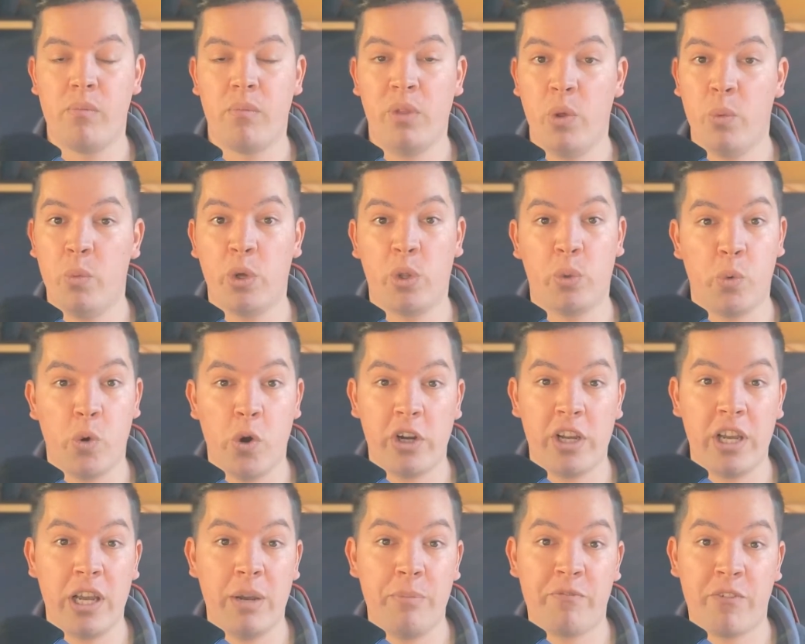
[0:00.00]
With
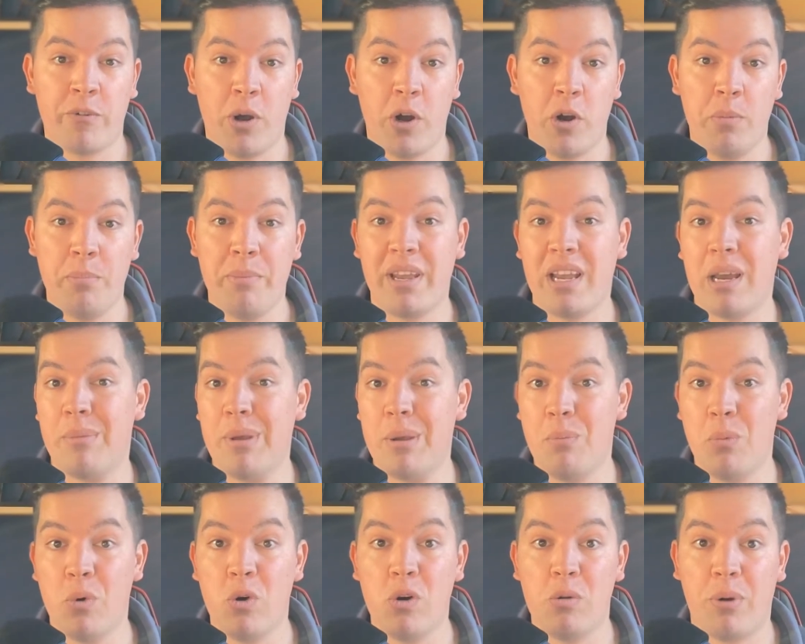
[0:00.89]
working from home becoming
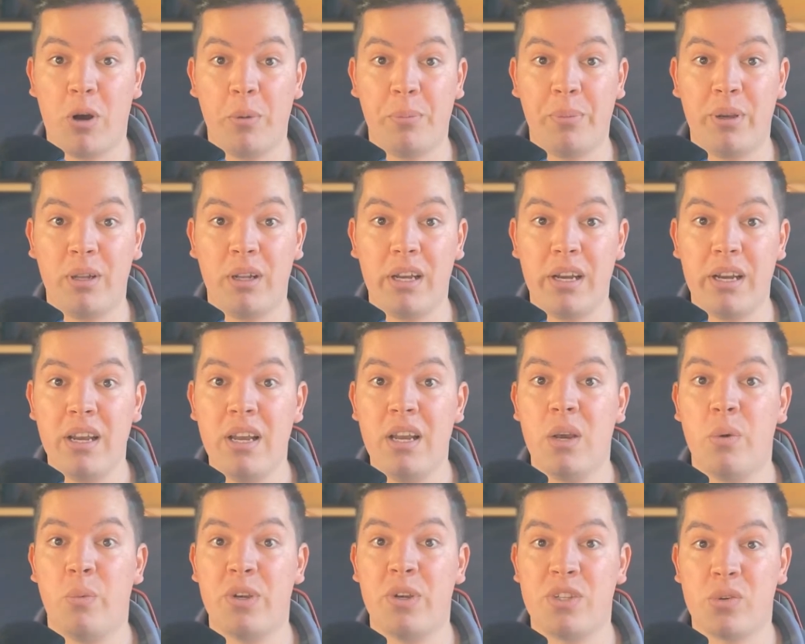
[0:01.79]
more popular,
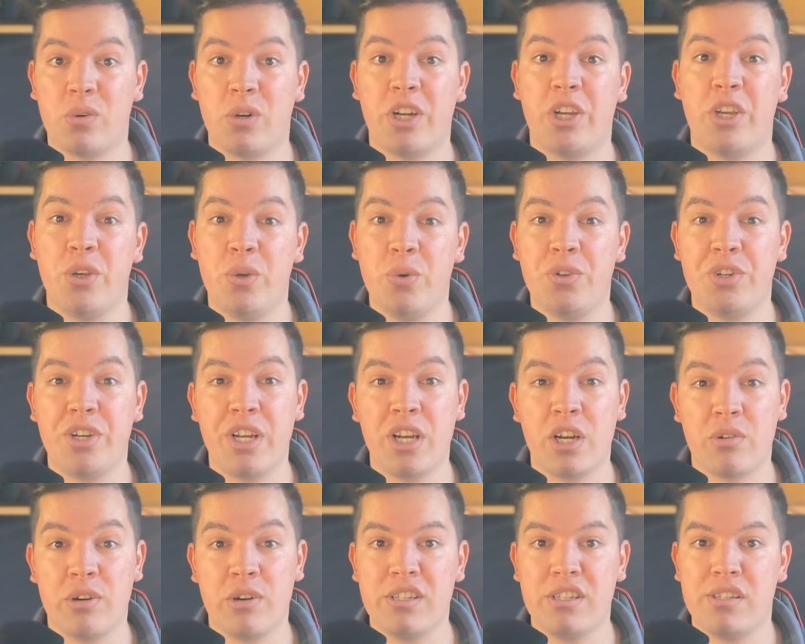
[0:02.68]
we saw a huge
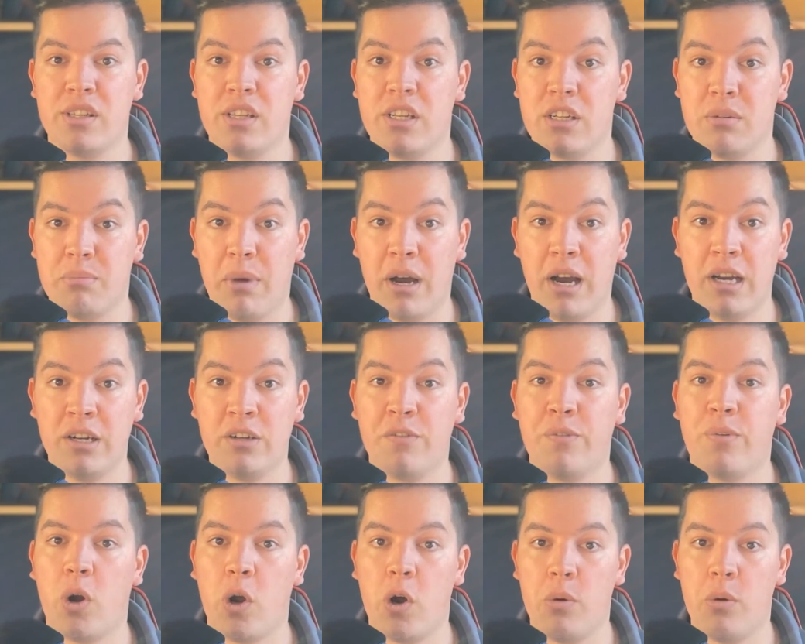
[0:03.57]
increase in the demand for
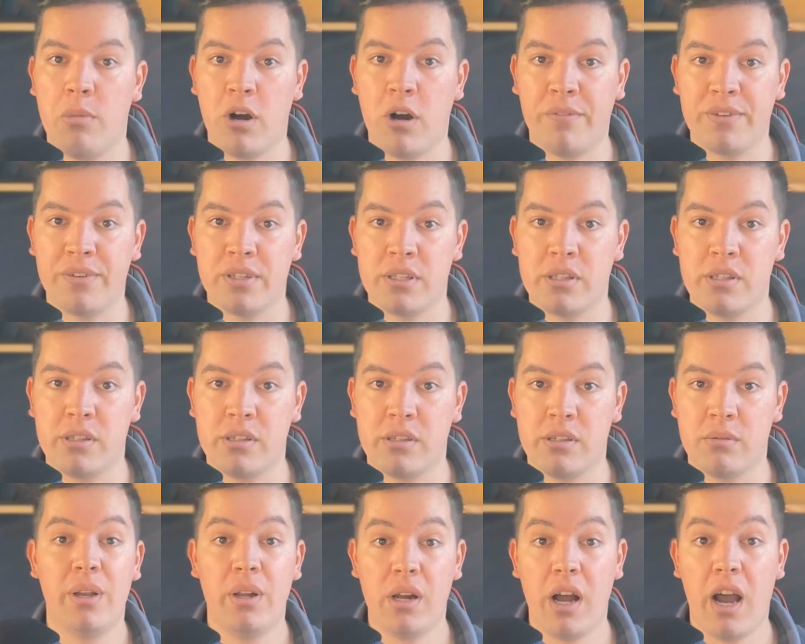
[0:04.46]
home offices.
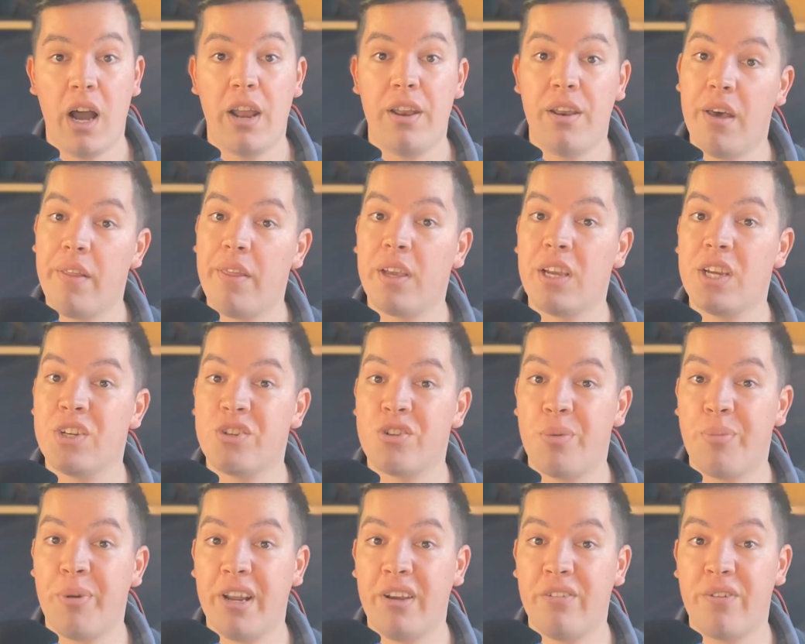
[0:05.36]
Another
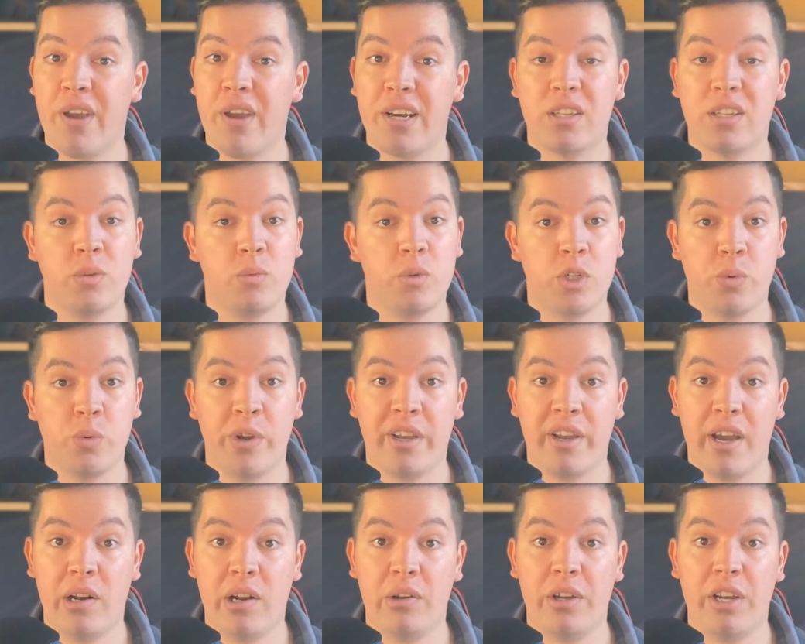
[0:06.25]
contributing factor which we
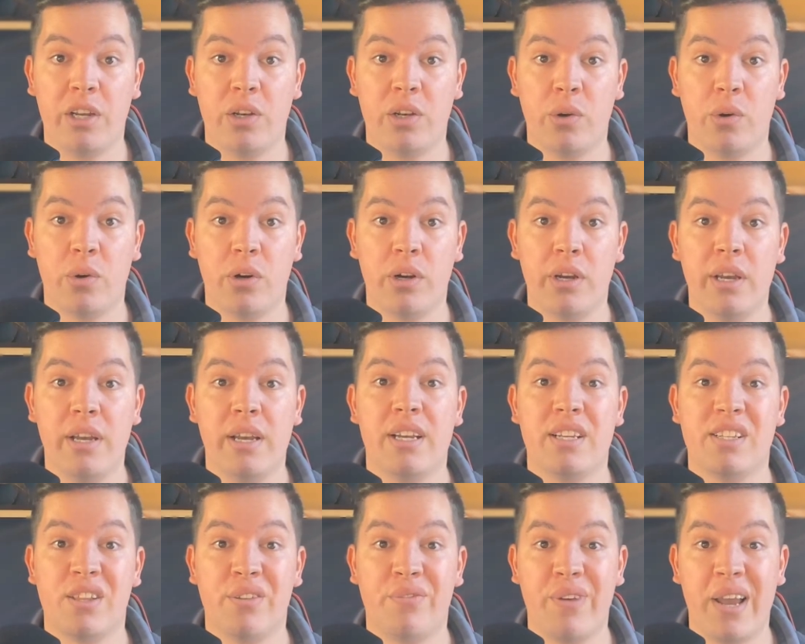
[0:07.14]
cannot ignore is
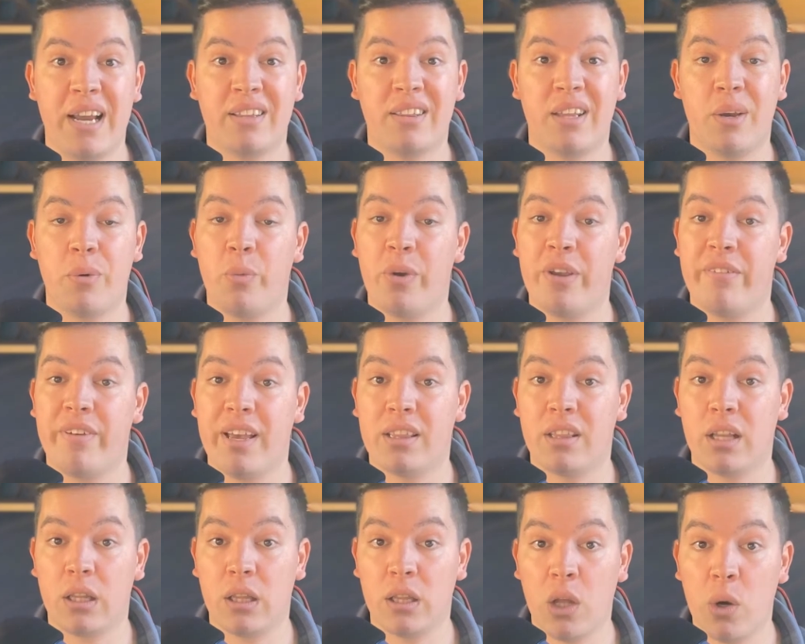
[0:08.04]
the fact that we've had the
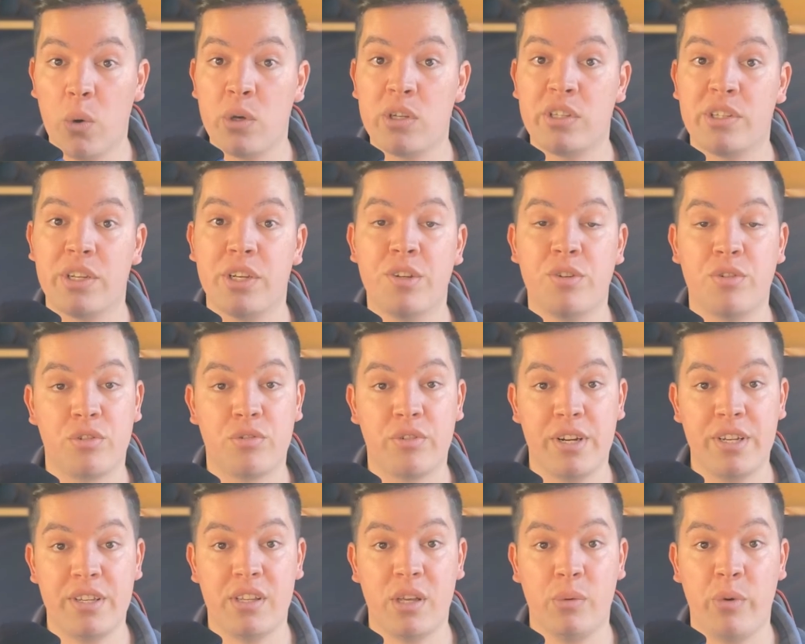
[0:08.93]
lowest interest
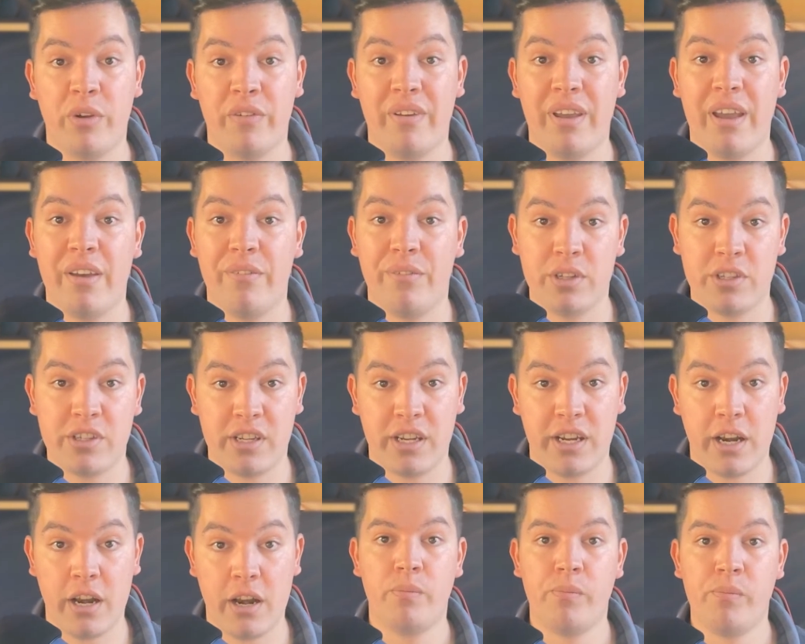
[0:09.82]
rates that we've ever
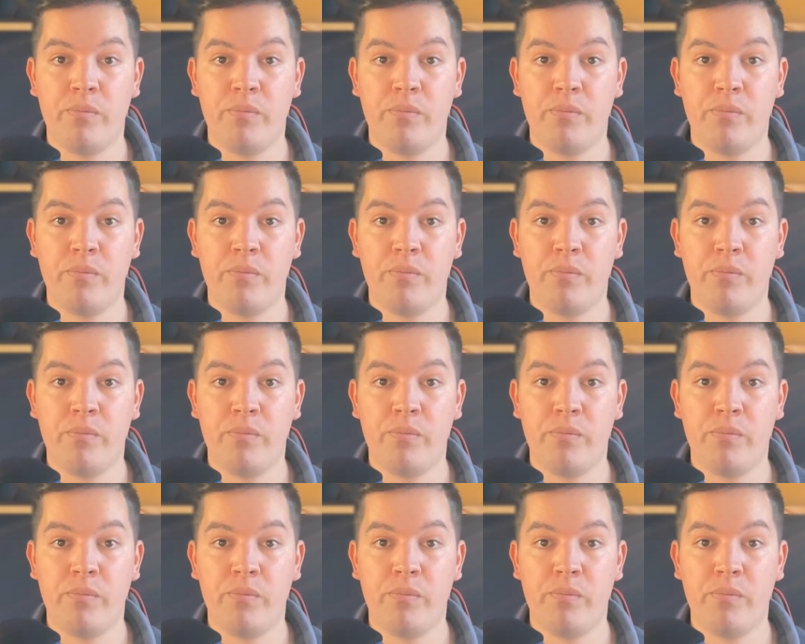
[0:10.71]
seen.